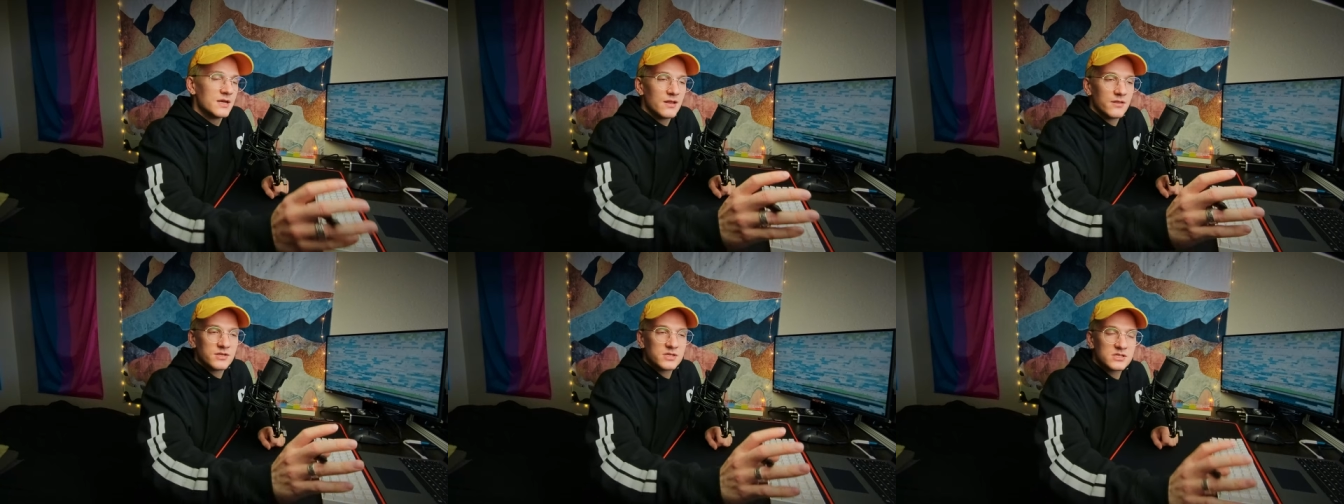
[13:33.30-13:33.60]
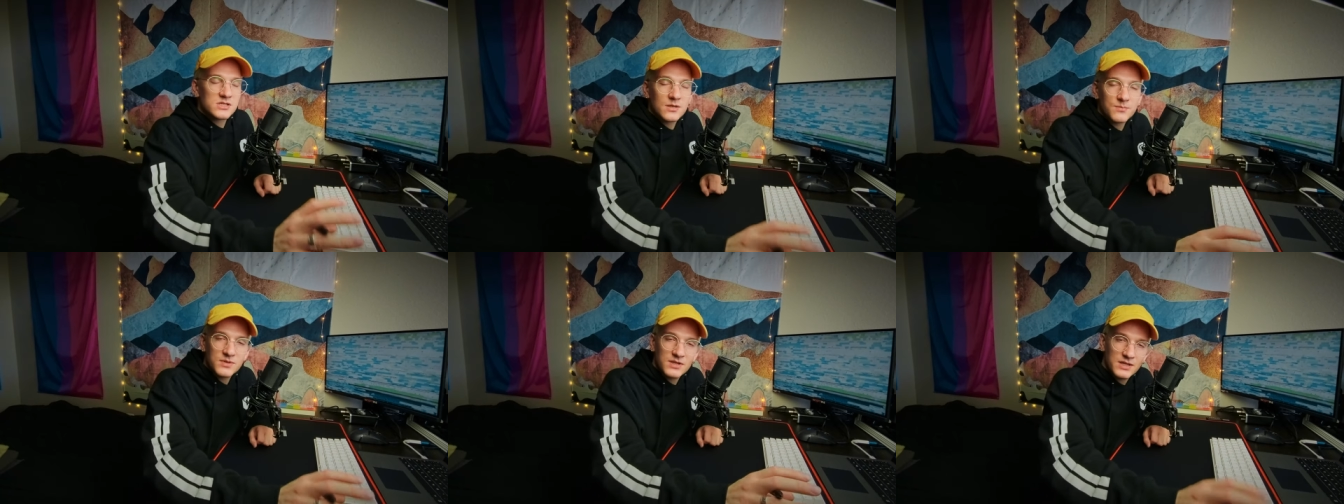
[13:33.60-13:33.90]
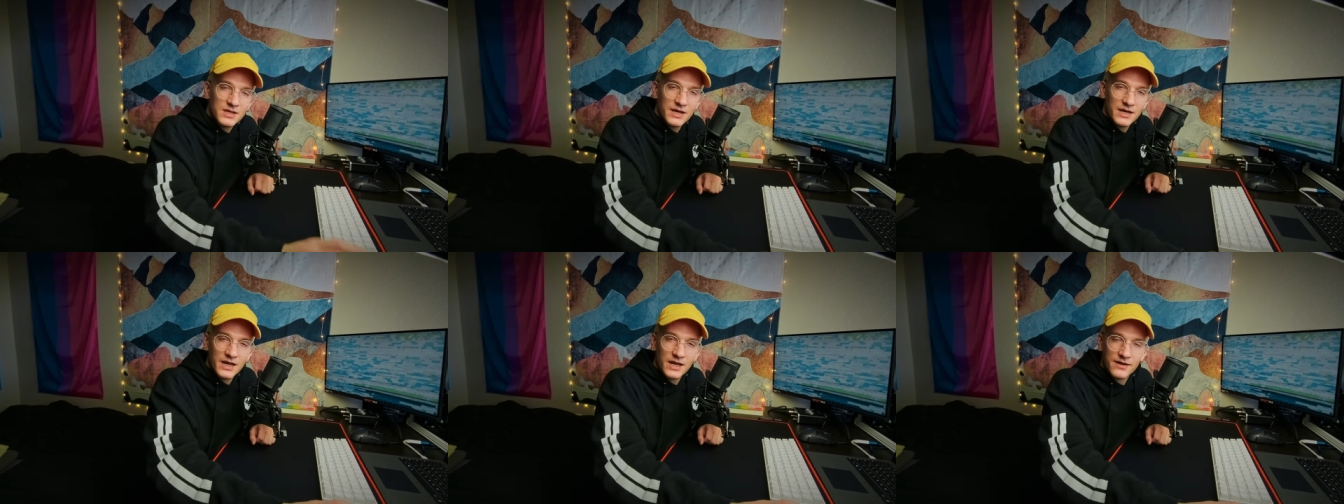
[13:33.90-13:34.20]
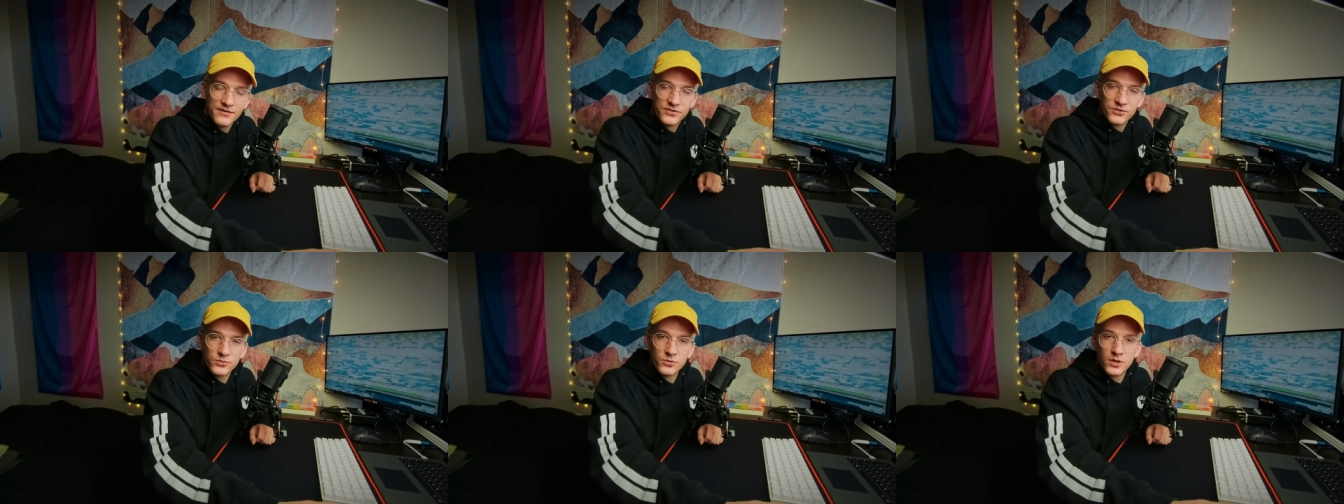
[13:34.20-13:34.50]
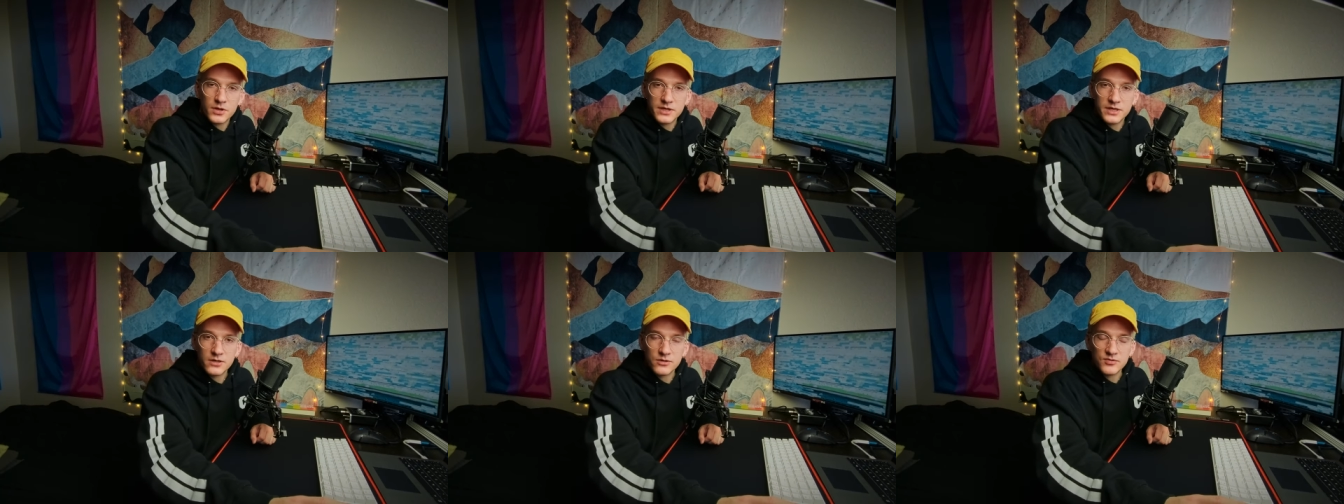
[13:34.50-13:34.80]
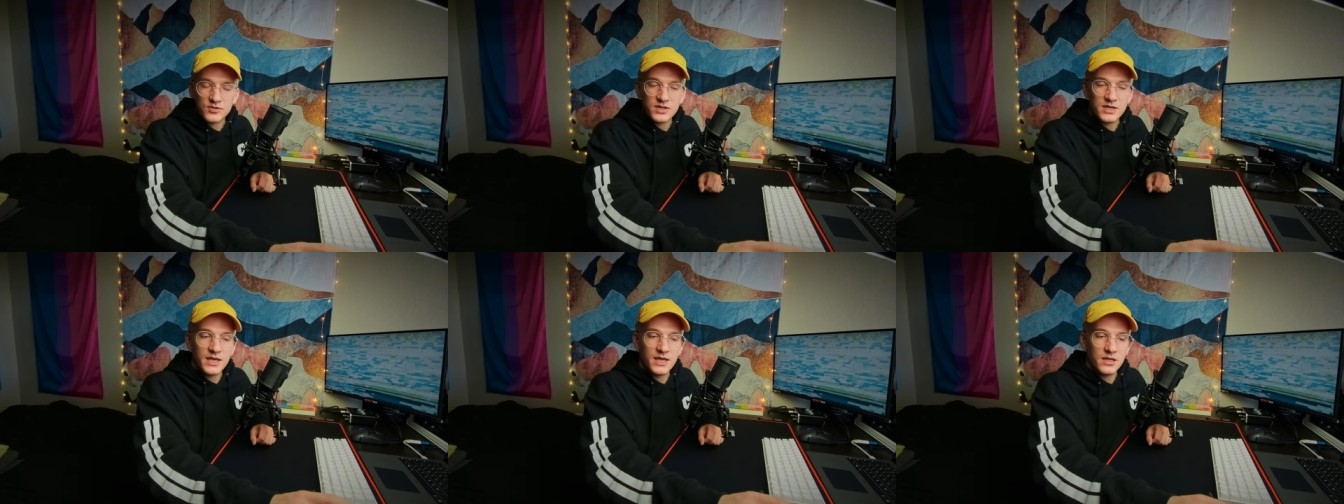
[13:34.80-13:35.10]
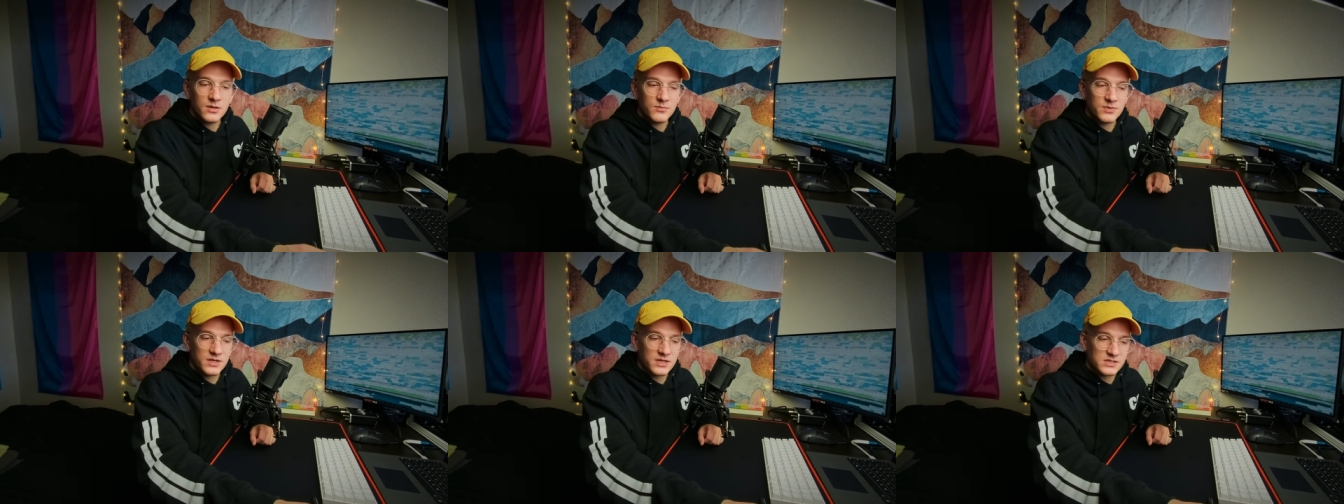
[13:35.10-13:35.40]
Now this is something that I kind of threw on here at the
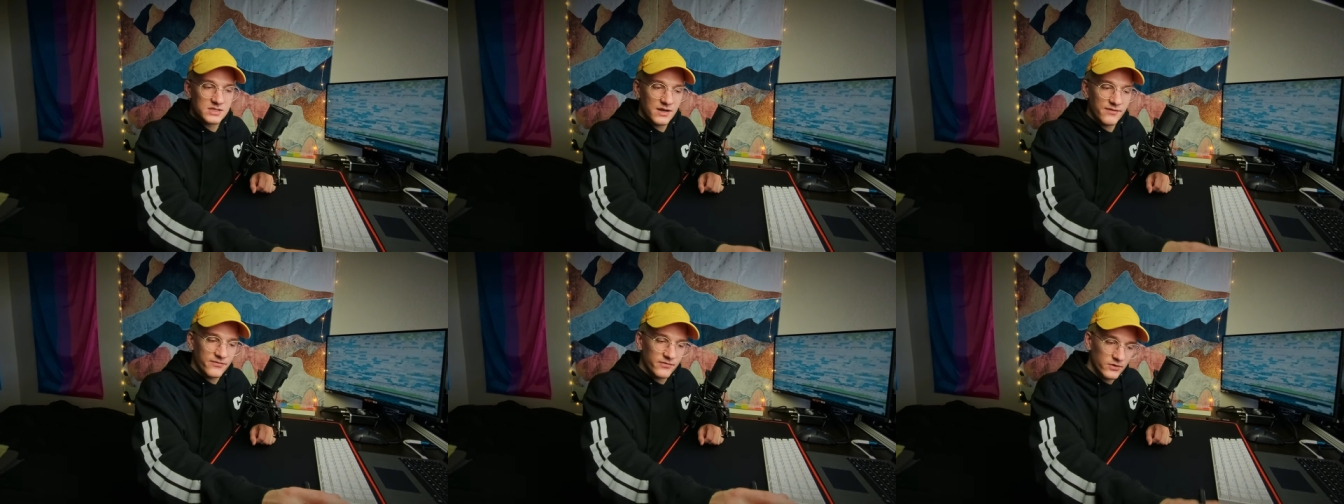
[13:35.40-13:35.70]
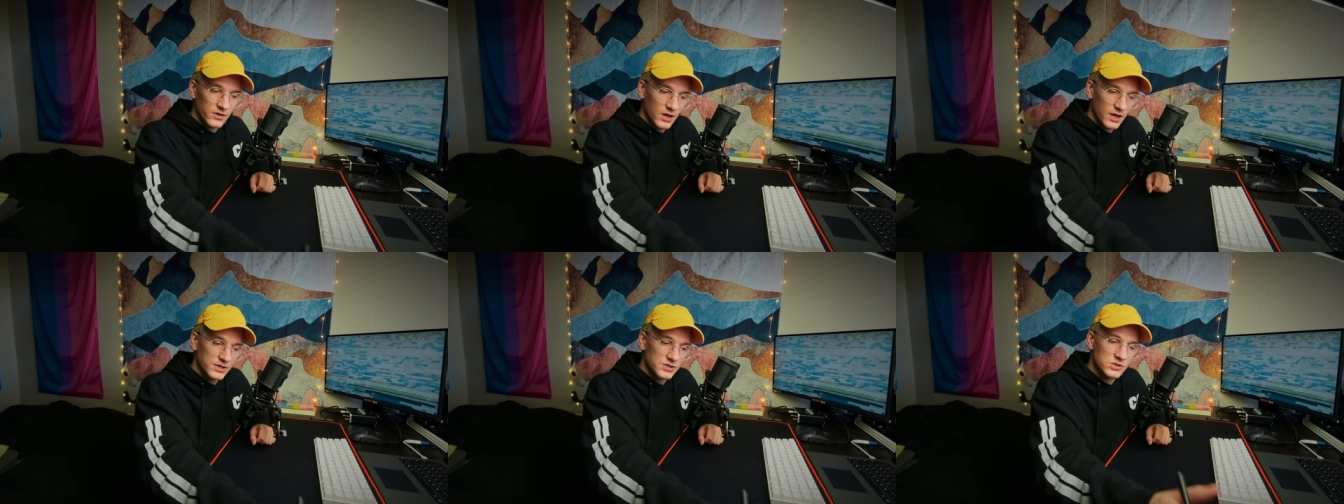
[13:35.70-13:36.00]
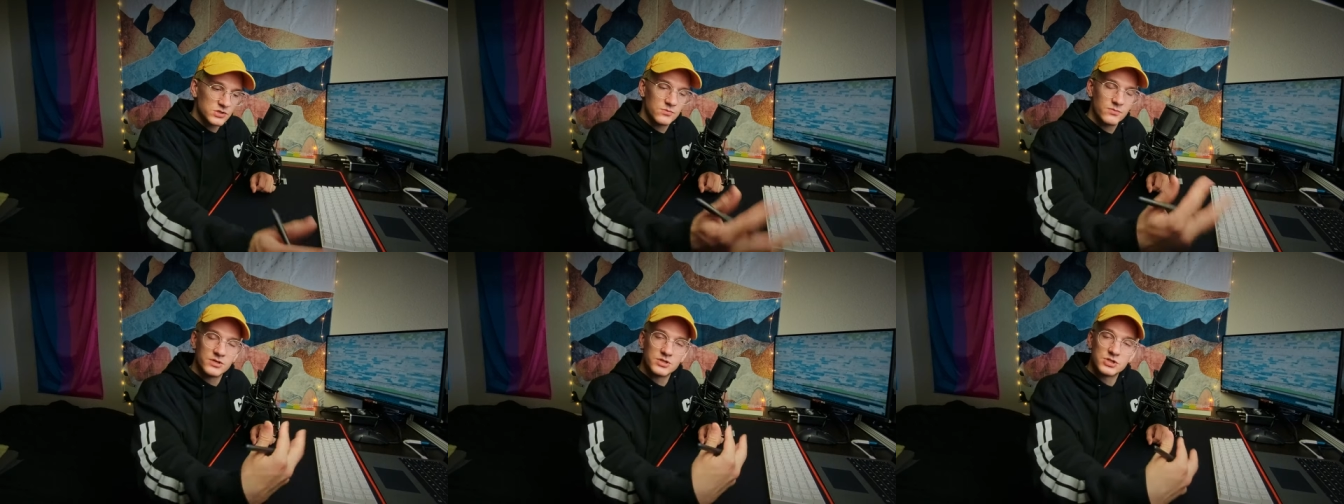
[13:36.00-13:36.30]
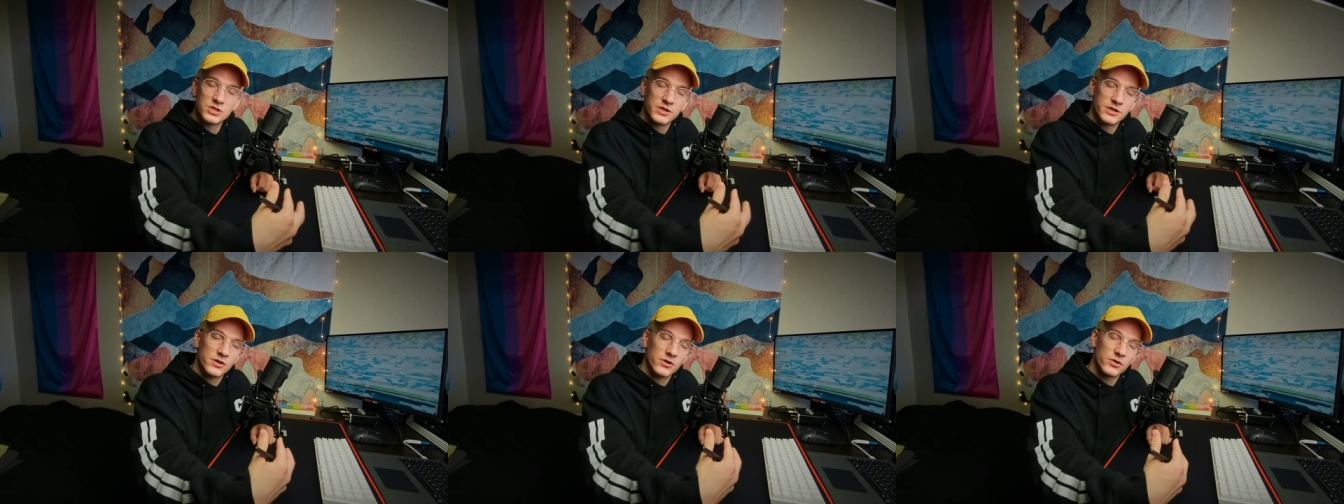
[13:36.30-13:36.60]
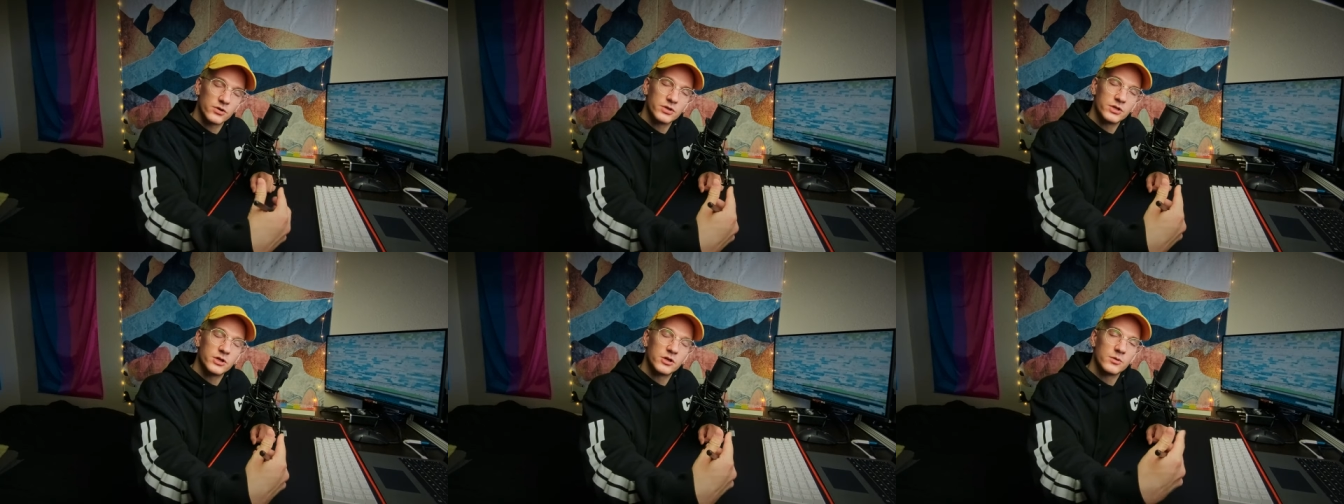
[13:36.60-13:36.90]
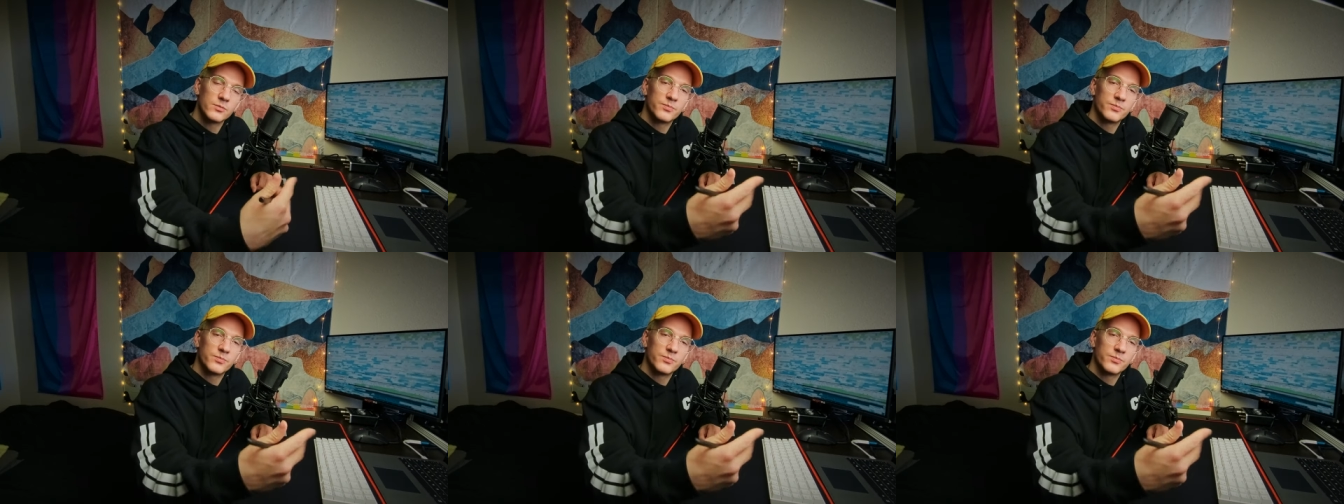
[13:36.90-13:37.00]
end because I forgot to mention it earlier,